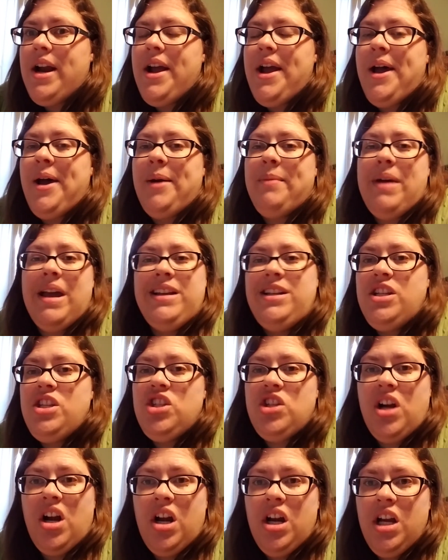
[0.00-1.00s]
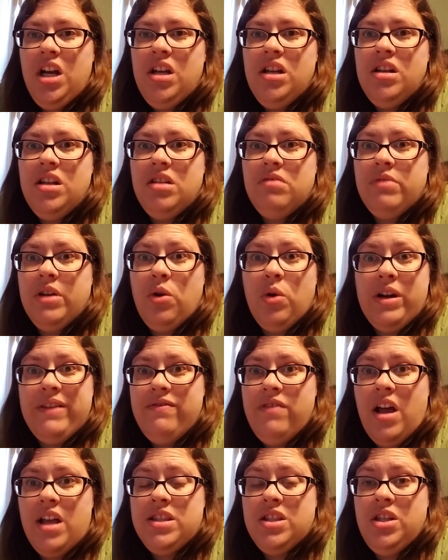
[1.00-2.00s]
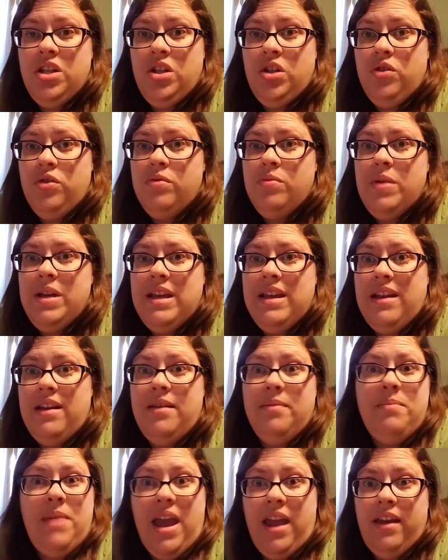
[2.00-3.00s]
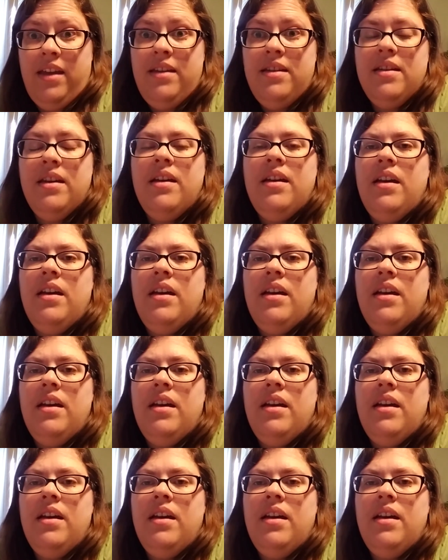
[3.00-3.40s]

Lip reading: I just started recording FlossTube in May,